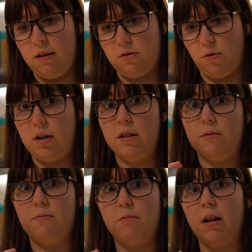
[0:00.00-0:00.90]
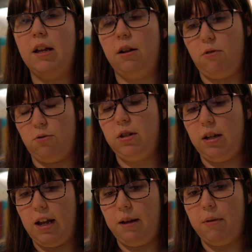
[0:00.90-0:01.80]
So it is a really
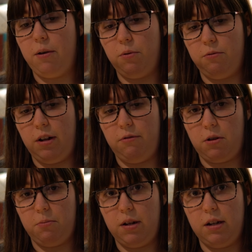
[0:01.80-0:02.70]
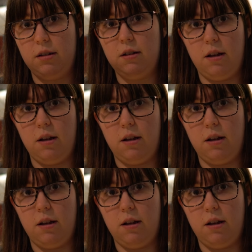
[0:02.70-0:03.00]
engrossing game. I would really recommend it.